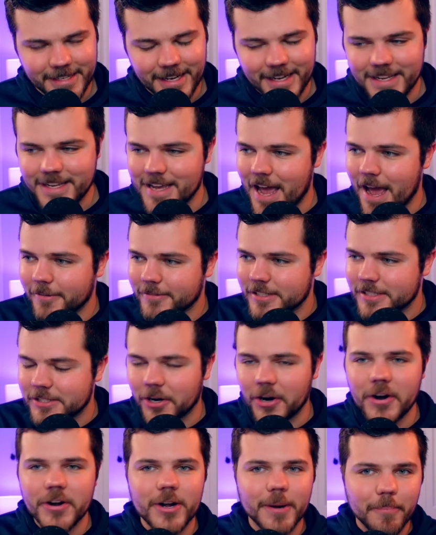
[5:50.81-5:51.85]
You have to
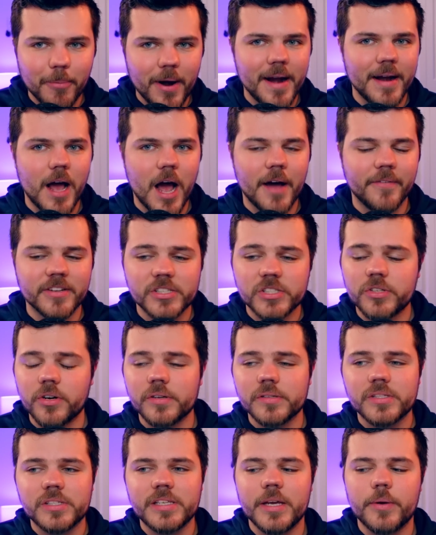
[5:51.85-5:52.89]
turn your brain off in
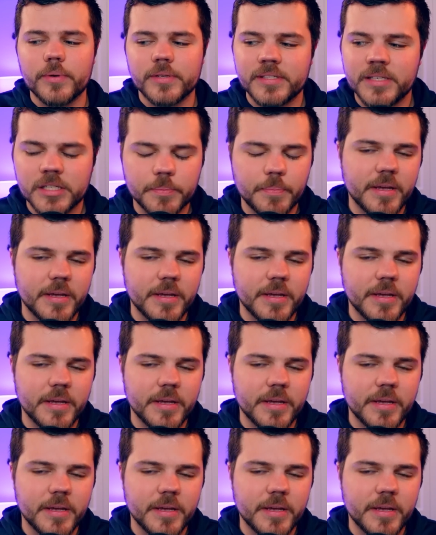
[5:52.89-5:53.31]
certain sequences,